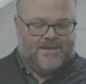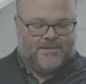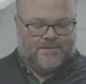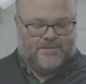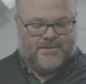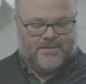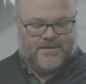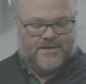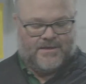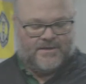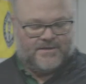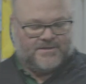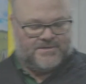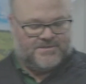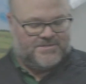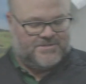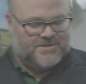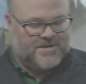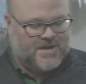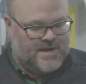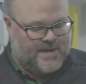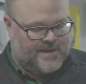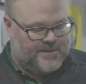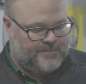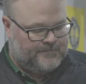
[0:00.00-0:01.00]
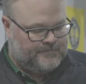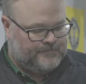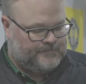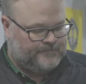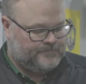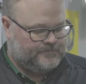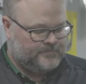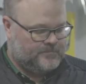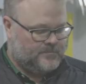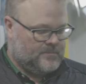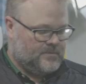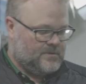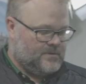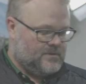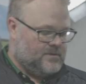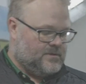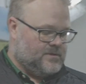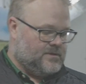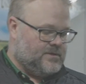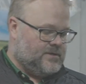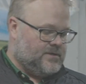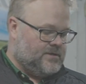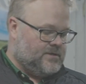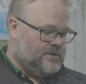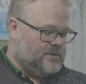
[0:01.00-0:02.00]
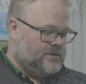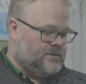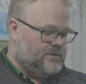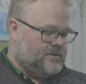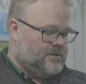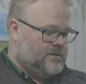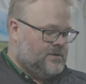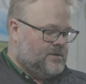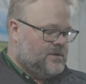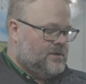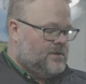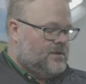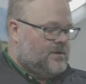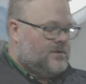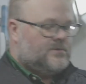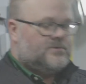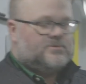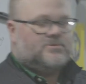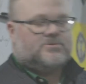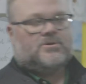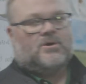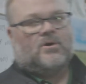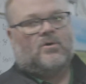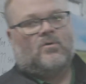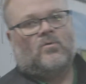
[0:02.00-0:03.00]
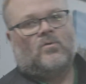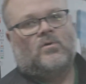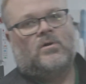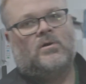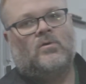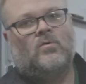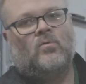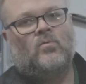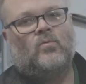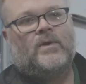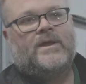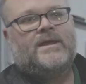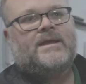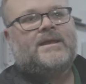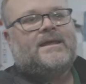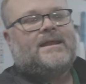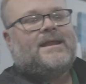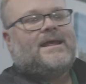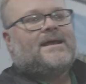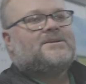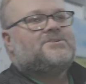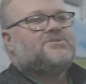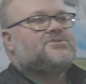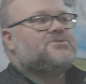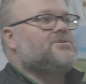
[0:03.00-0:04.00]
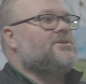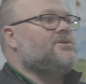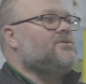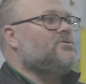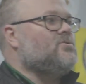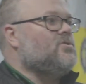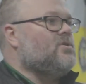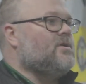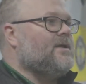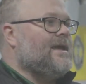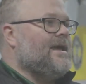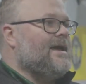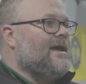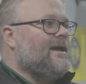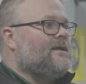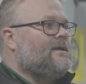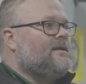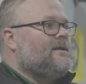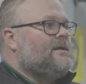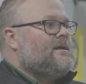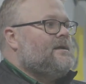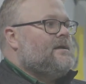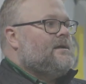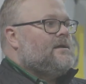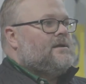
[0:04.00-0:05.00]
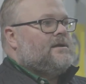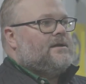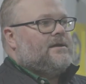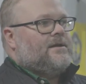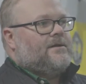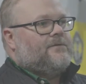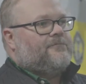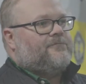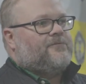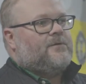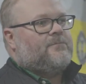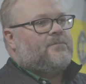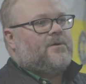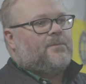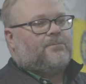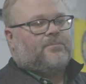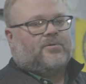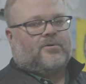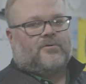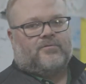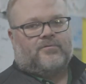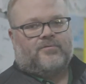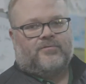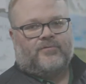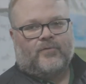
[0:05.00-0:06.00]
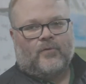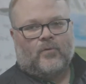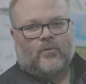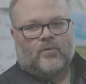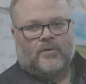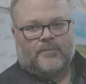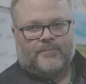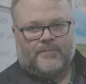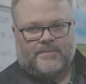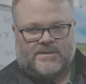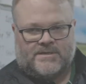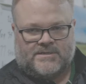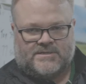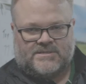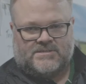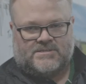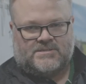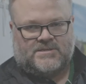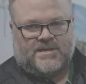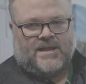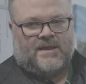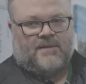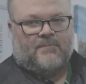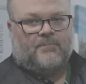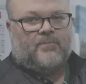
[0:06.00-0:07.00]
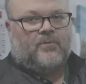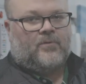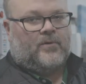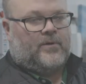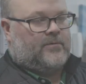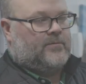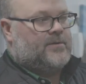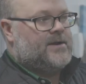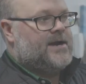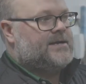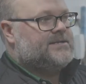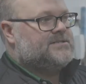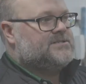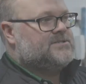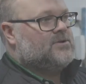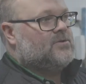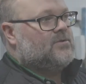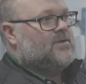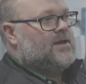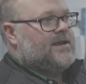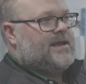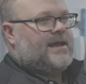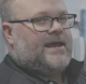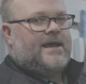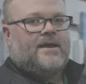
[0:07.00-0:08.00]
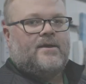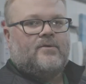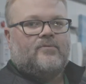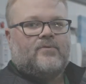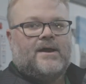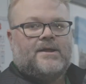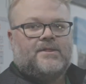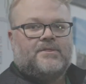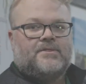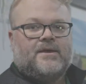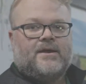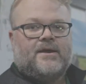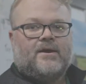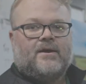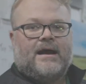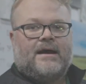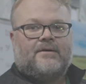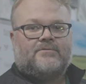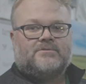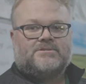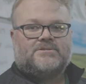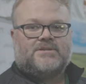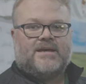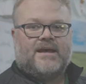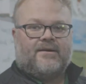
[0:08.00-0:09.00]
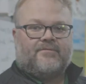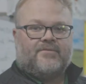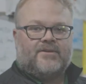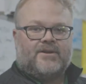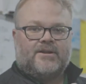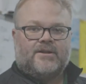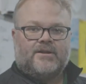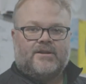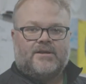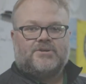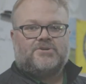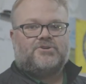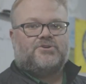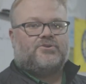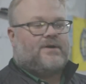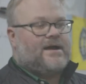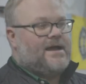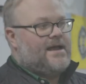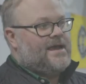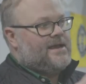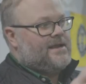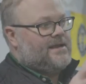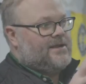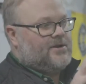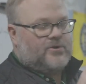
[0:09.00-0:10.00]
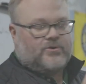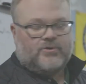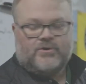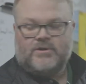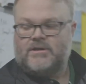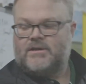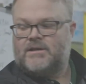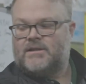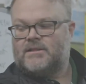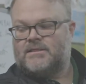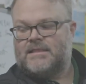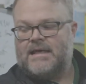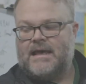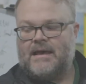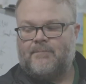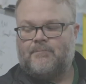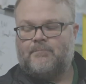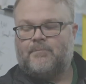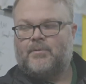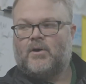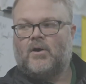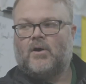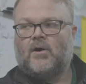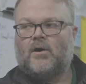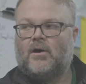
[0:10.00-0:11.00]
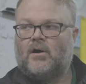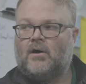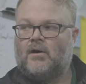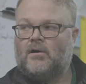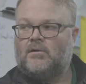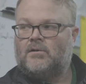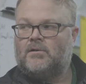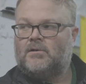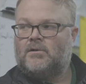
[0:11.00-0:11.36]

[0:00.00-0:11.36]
things, right? Okay? So we can actually look at from a performance standpoint, right? So like, hey, right there, I was having an issue. I couldn't get that ball